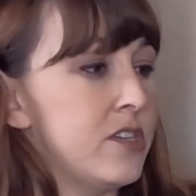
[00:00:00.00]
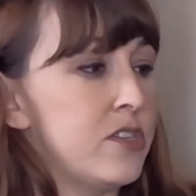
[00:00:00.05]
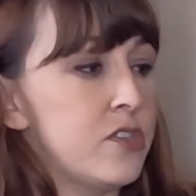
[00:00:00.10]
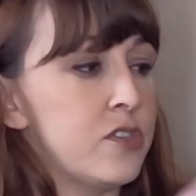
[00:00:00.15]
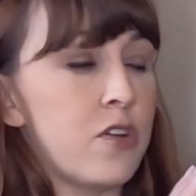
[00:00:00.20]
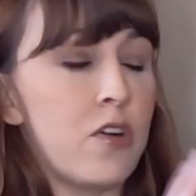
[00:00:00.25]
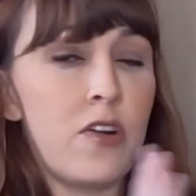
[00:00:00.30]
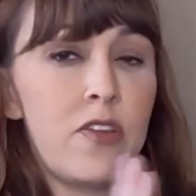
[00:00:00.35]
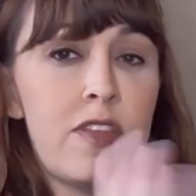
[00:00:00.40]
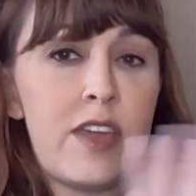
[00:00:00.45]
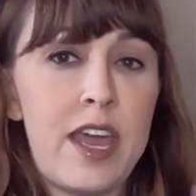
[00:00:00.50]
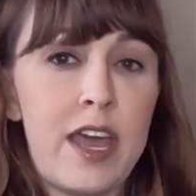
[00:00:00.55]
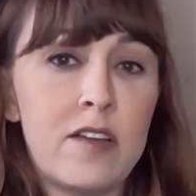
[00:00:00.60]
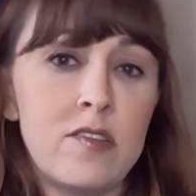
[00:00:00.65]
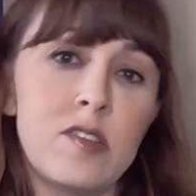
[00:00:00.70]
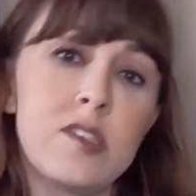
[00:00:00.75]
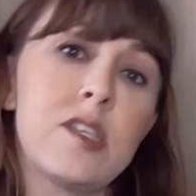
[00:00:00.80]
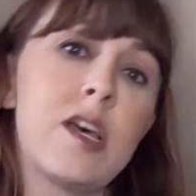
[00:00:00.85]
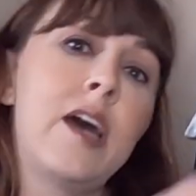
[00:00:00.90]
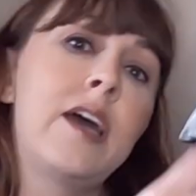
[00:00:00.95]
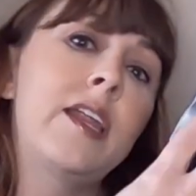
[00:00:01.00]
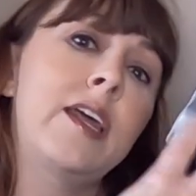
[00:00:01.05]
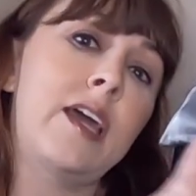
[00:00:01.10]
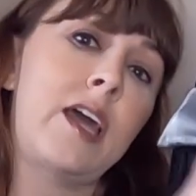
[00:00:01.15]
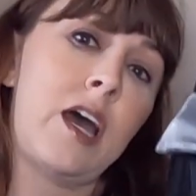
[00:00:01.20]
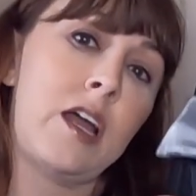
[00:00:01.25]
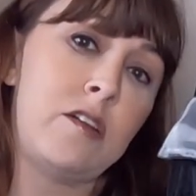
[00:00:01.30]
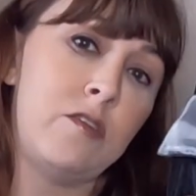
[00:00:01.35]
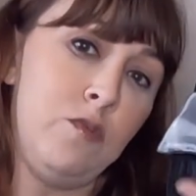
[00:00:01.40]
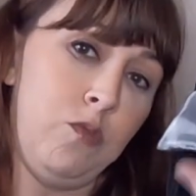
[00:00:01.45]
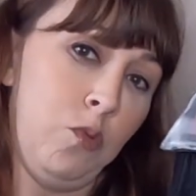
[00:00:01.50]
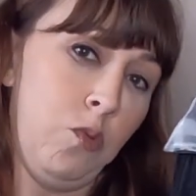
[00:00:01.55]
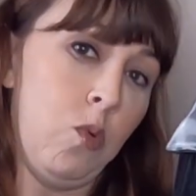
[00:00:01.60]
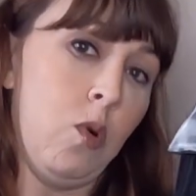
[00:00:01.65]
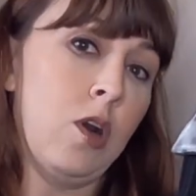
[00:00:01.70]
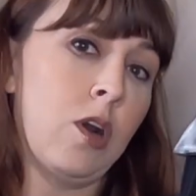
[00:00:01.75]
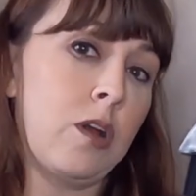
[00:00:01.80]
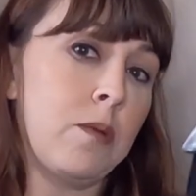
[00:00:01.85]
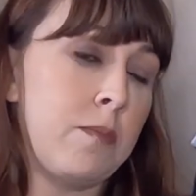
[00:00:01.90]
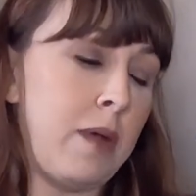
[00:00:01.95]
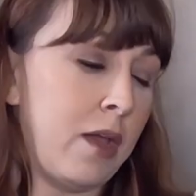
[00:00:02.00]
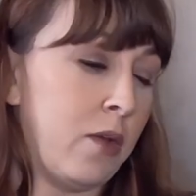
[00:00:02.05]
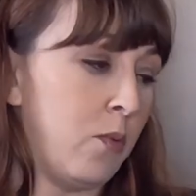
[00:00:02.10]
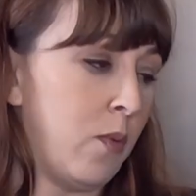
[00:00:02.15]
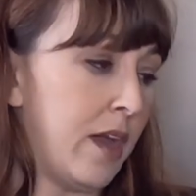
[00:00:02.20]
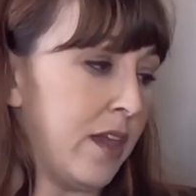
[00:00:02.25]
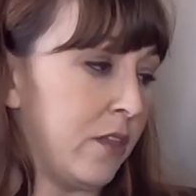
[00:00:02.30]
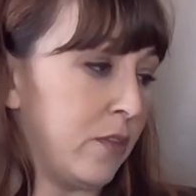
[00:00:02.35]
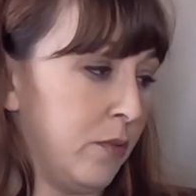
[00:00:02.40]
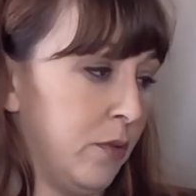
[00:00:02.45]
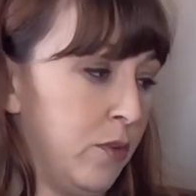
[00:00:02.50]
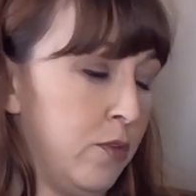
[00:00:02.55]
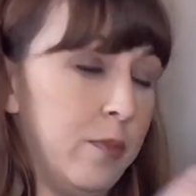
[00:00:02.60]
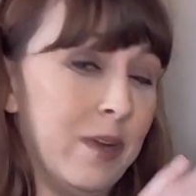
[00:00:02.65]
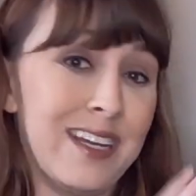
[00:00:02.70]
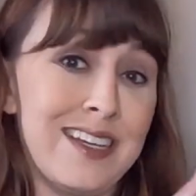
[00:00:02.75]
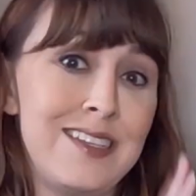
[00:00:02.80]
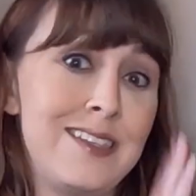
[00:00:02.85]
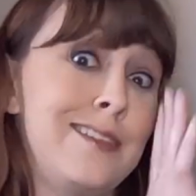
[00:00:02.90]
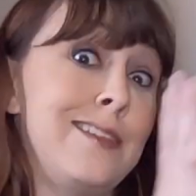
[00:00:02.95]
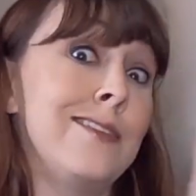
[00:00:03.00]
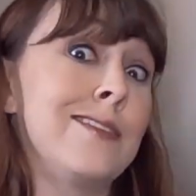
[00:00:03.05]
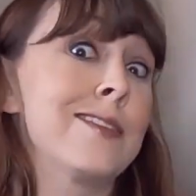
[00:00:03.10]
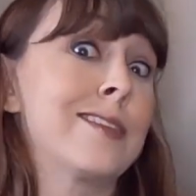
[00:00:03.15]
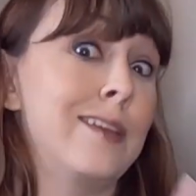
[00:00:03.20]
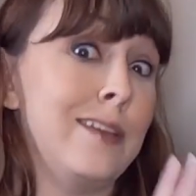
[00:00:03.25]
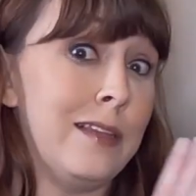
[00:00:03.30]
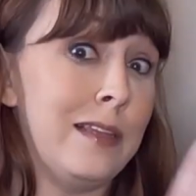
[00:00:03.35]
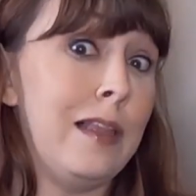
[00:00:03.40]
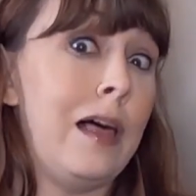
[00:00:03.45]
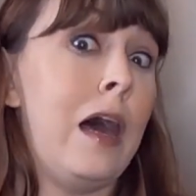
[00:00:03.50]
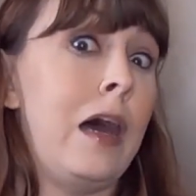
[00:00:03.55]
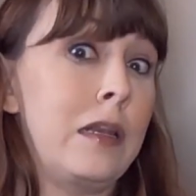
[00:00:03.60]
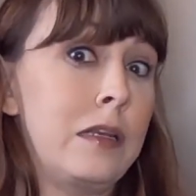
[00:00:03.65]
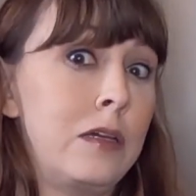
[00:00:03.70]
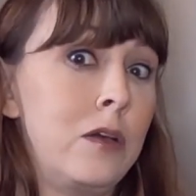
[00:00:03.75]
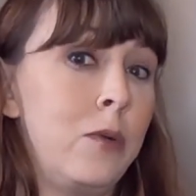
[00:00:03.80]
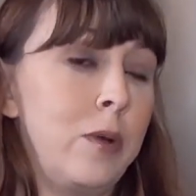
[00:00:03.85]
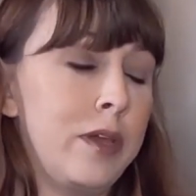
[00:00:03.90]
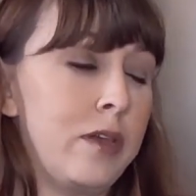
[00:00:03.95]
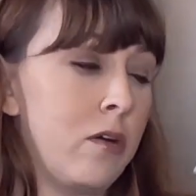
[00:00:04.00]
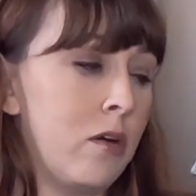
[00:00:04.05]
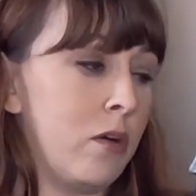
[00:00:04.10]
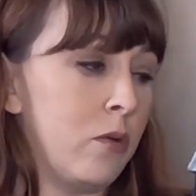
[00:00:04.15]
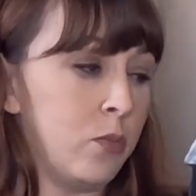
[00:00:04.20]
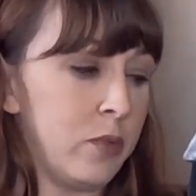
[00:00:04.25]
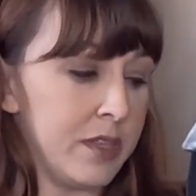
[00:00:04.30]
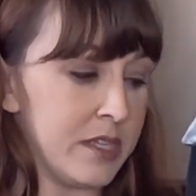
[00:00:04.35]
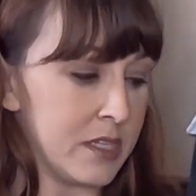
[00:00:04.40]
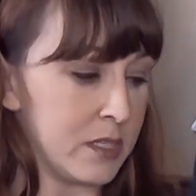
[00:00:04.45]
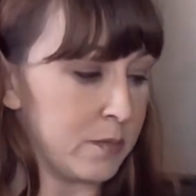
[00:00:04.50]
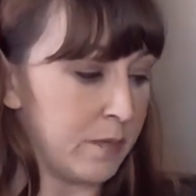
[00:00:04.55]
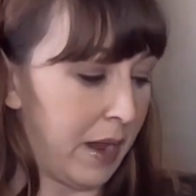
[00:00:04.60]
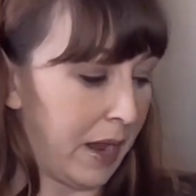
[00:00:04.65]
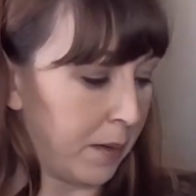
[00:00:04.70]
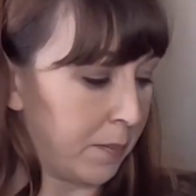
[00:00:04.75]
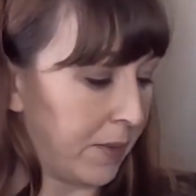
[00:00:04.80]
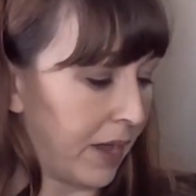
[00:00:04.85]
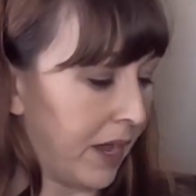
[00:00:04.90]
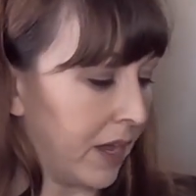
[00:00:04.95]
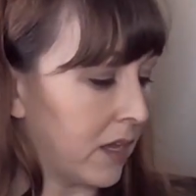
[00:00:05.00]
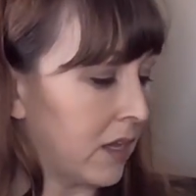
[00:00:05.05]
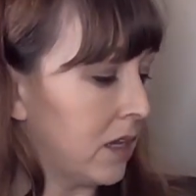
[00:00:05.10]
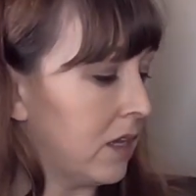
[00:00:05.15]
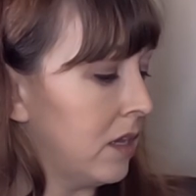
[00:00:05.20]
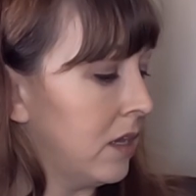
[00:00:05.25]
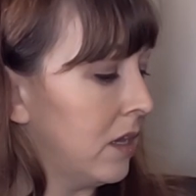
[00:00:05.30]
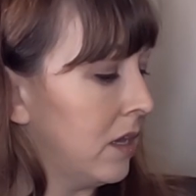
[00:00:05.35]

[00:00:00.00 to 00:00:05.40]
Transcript: to start on the outside and kind of work my way through because there's a lot going on with this backpack.